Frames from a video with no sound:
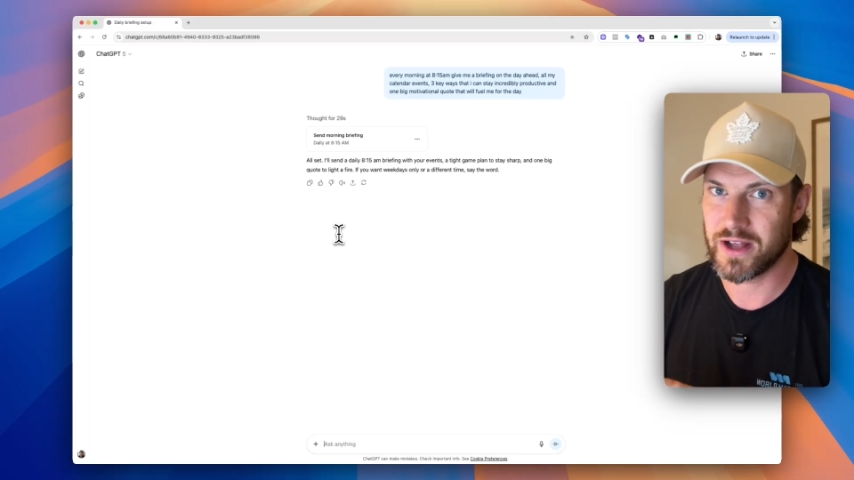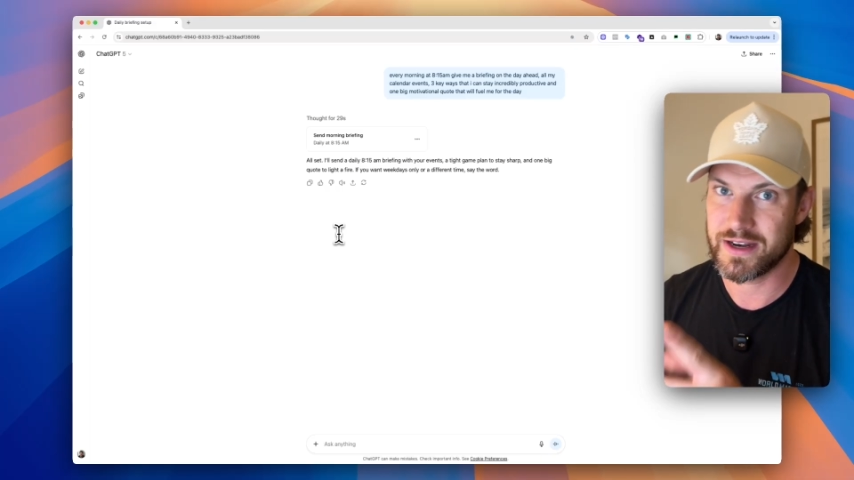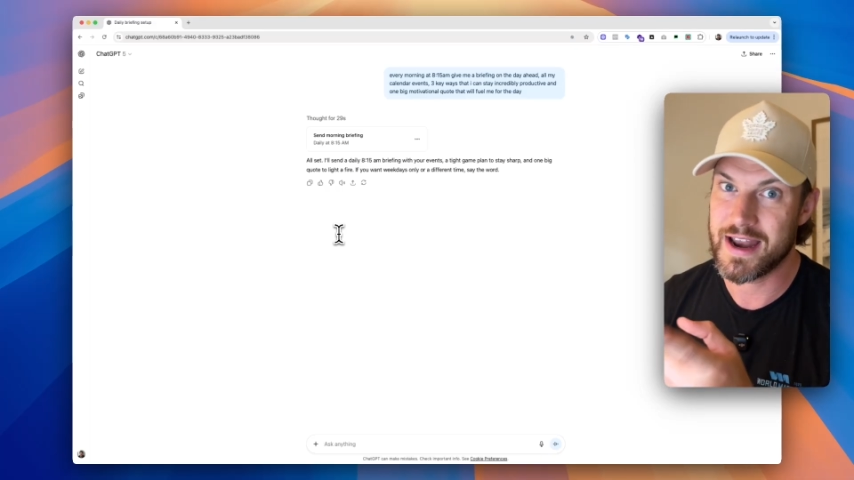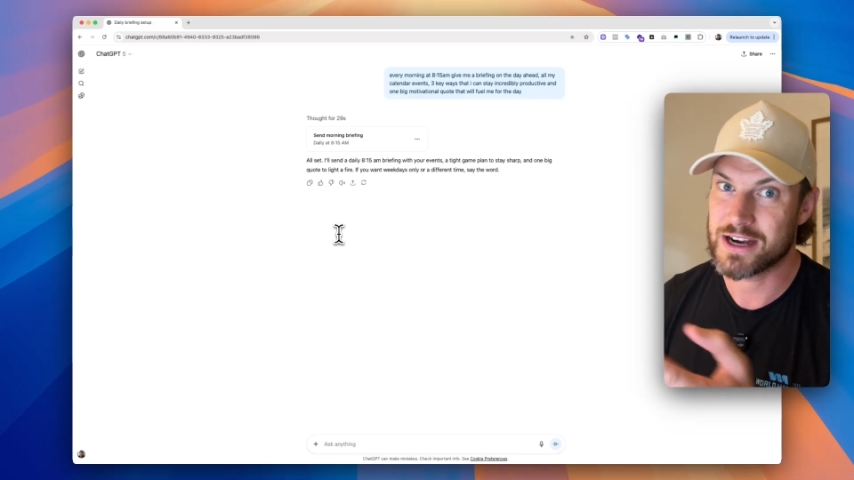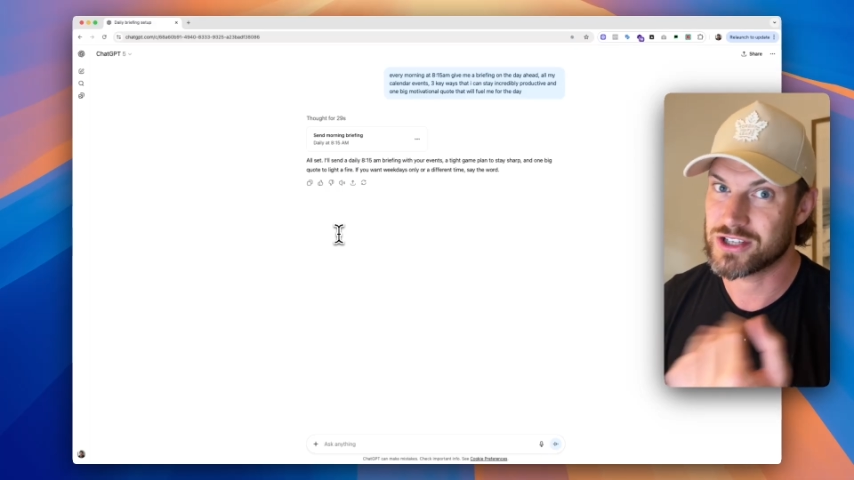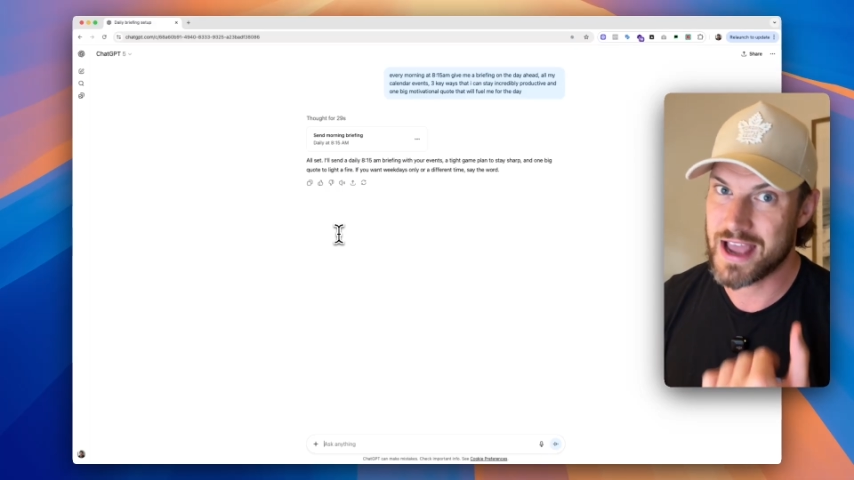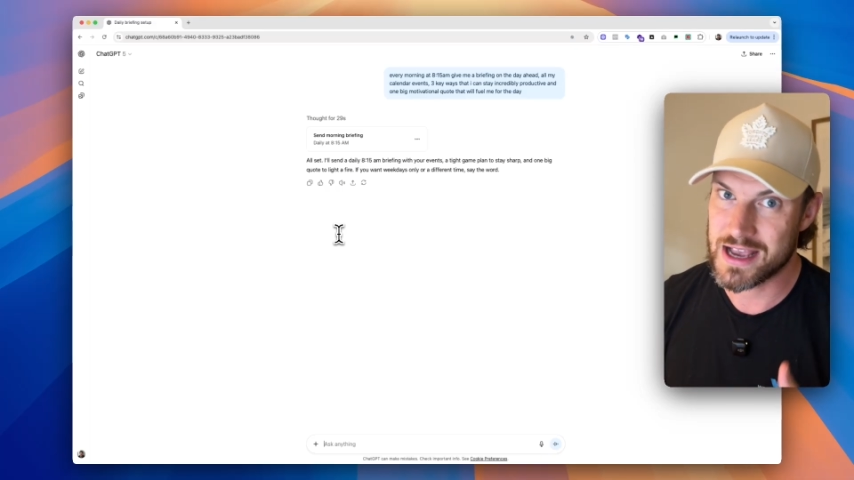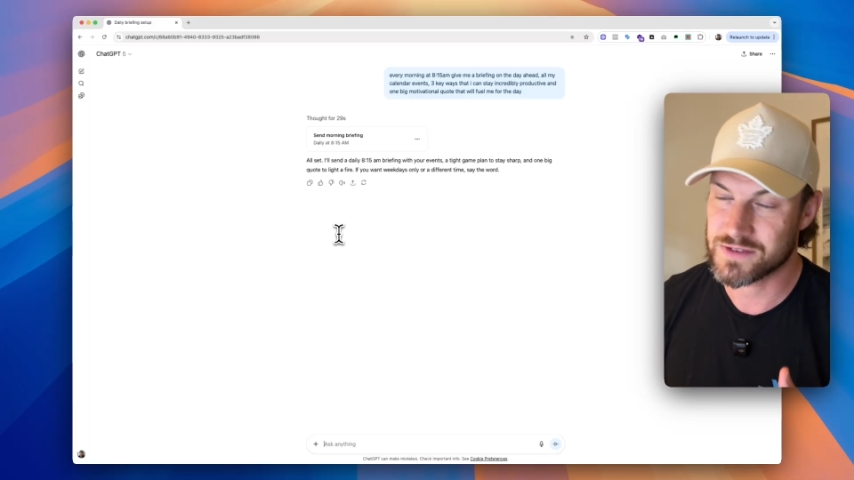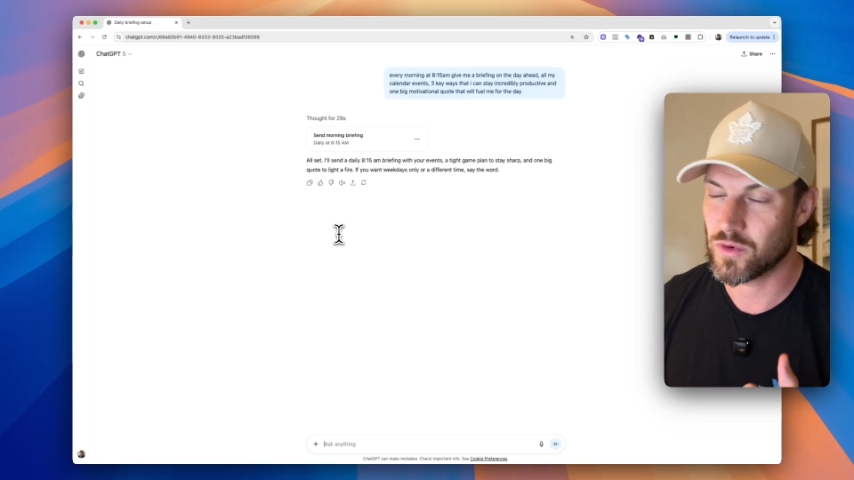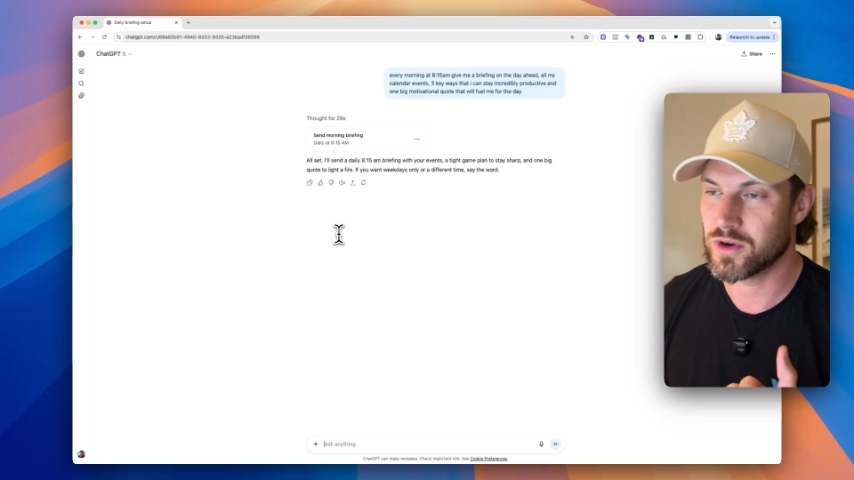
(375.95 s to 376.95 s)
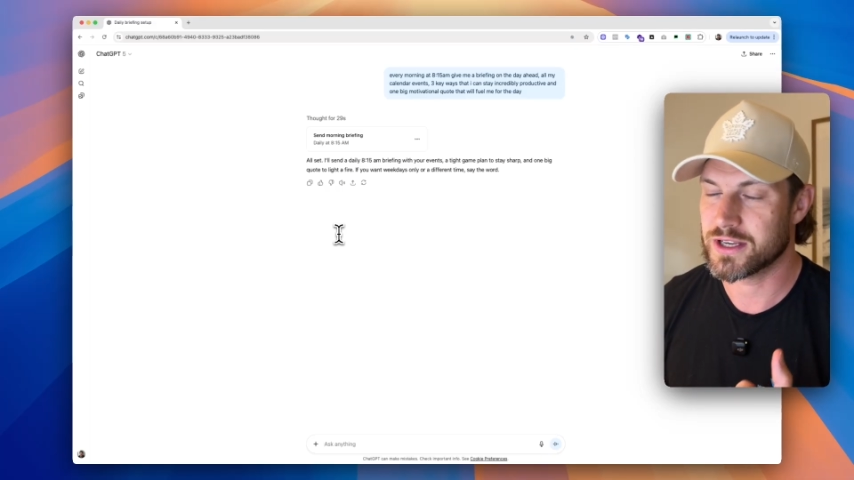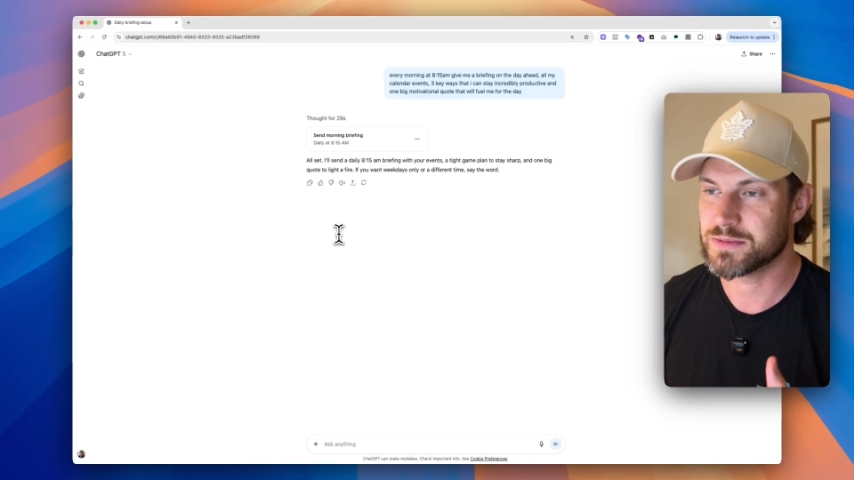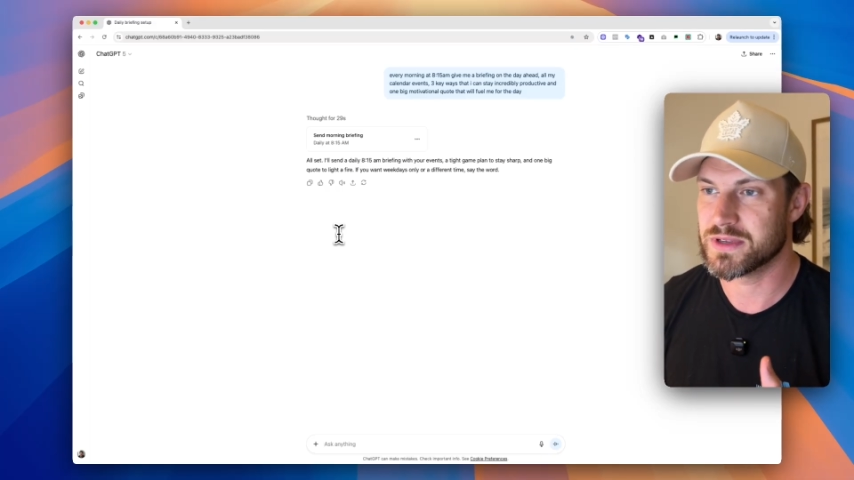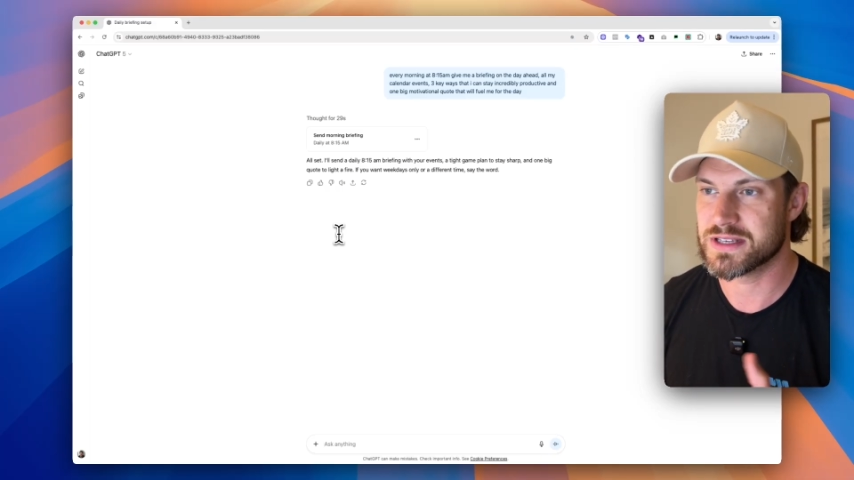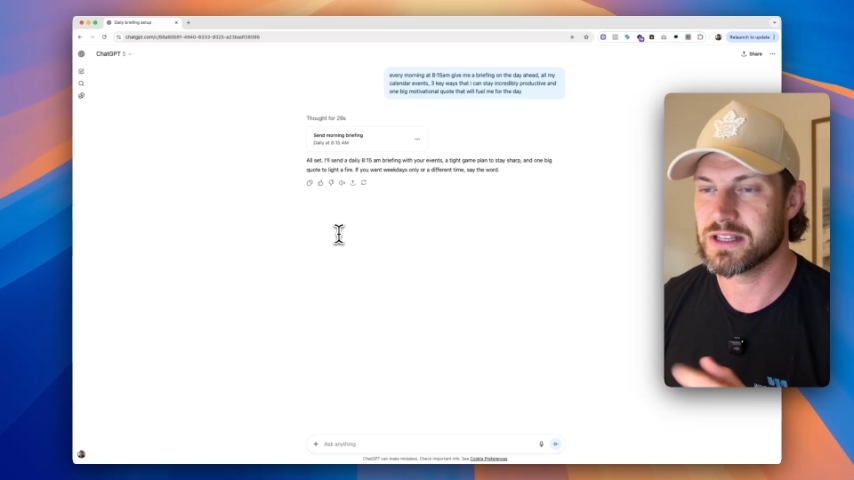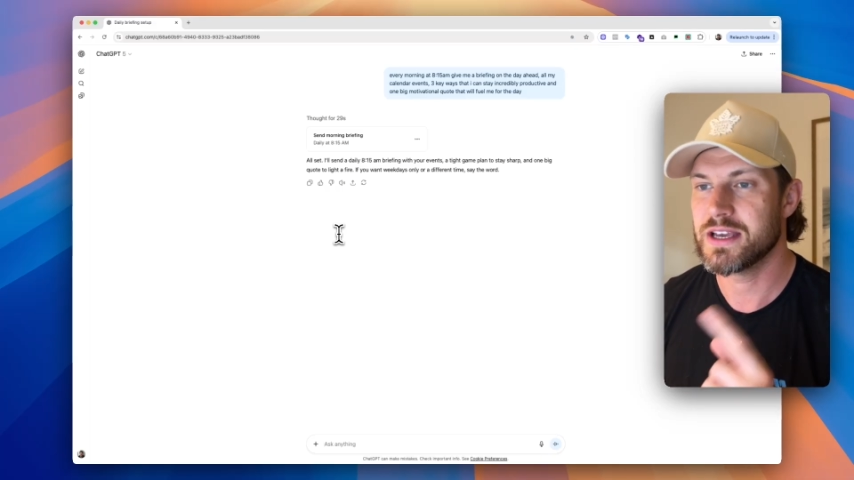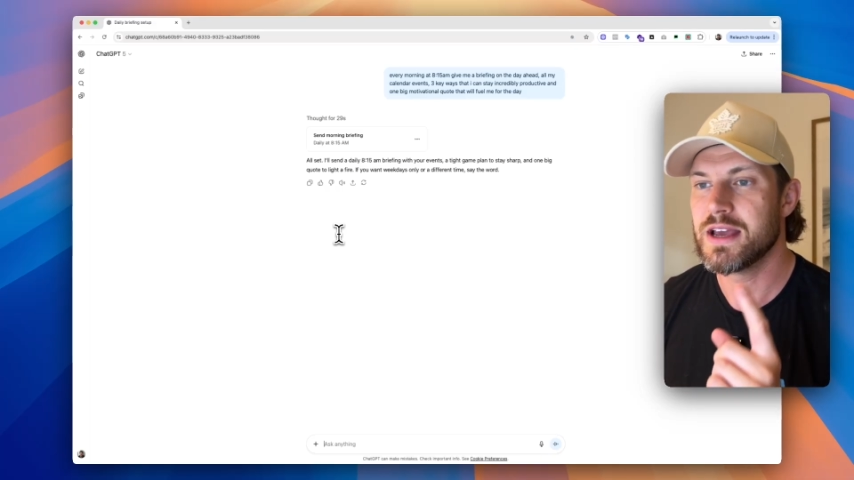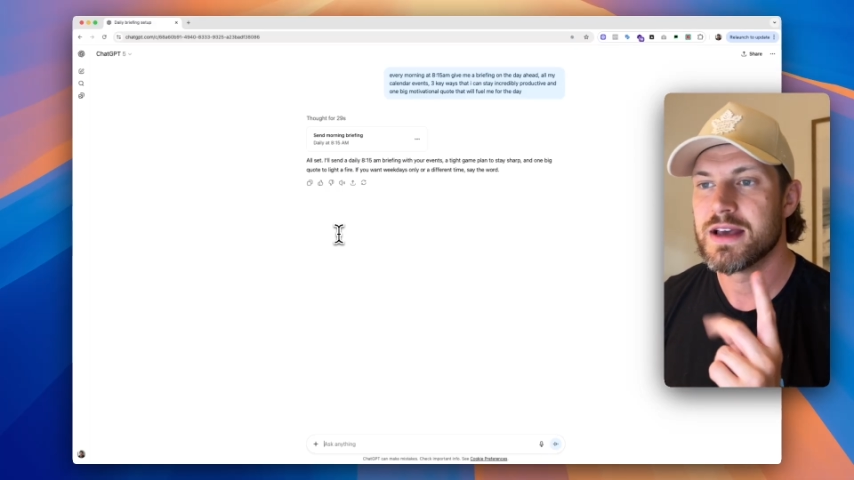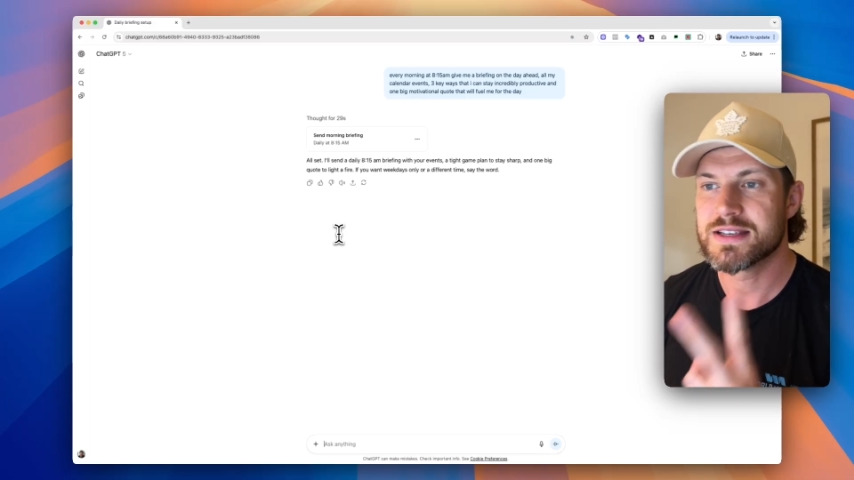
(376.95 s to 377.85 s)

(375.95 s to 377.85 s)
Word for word: I didn't actually ask for it explicitly.